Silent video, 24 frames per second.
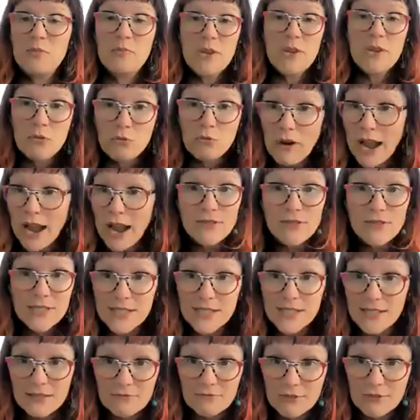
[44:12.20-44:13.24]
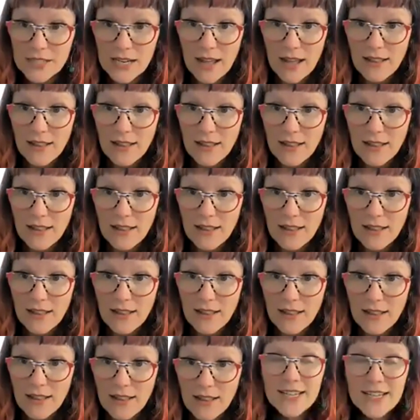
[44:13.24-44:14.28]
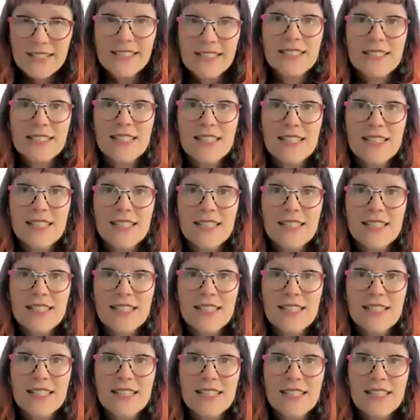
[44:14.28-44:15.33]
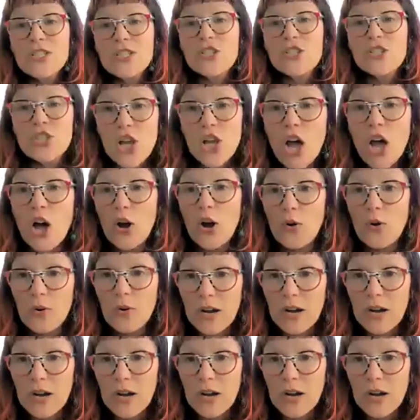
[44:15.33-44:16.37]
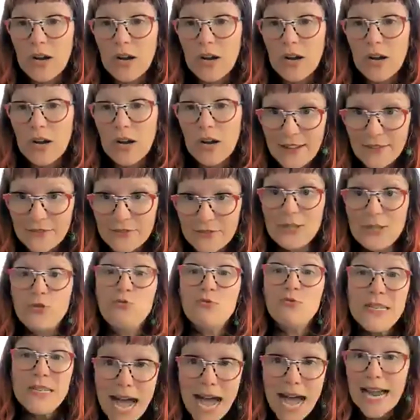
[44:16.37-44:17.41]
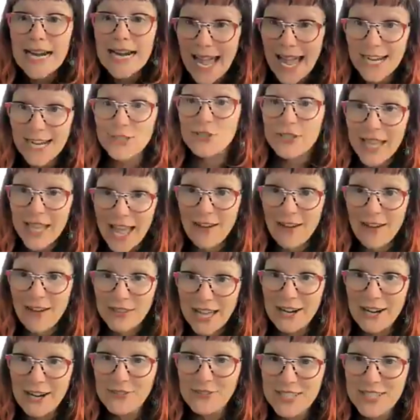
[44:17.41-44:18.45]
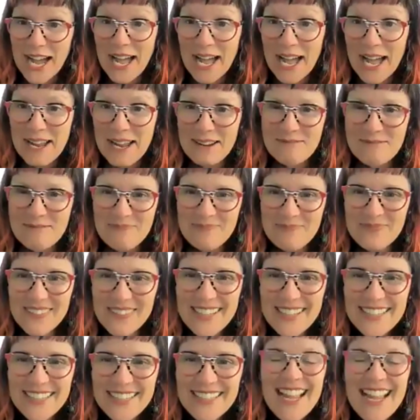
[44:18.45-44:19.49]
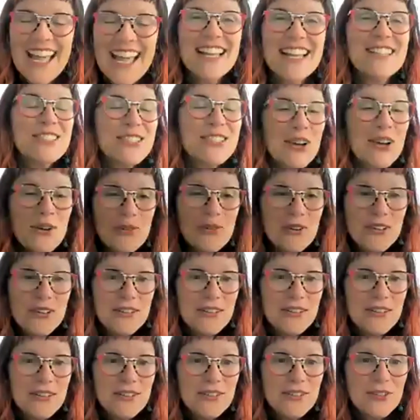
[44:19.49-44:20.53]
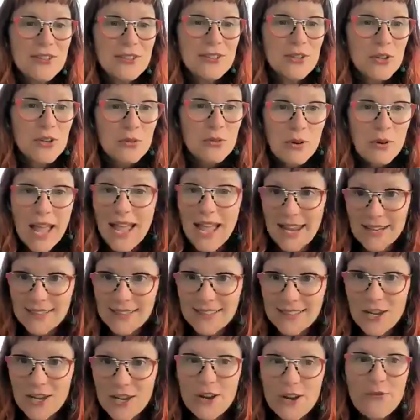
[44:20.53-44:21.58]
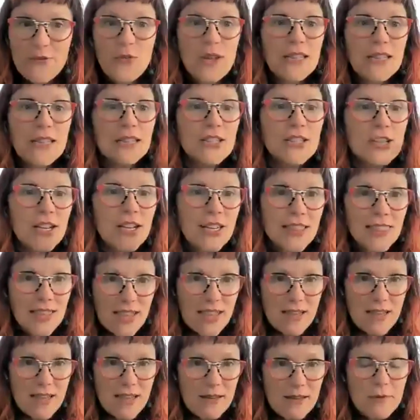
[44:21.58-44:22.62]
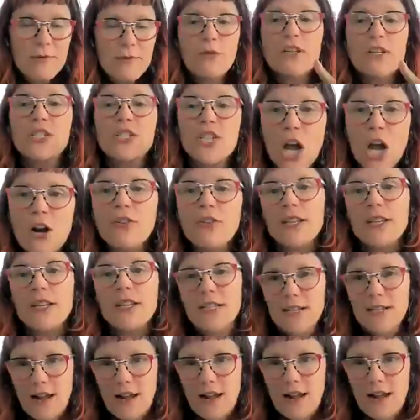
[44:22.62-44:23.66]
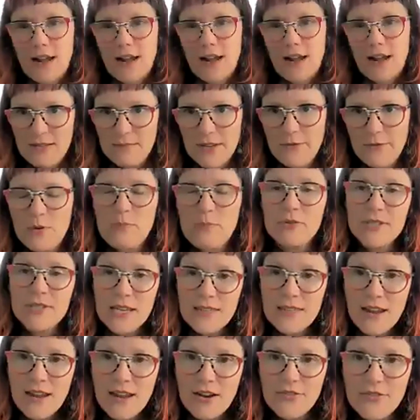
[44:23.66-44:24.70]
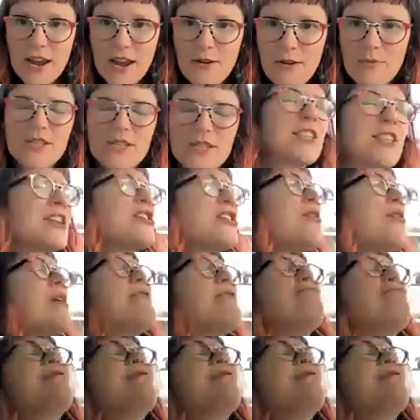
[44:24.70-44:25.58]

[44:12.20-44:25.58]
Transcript: to be grounded in reality, and to say, okay, this is what's so about my life. I do not actually have a lot of time. And so, great. If we look at them, if we don't acknowledge them, if we pretend they aren't there, we just say, no, I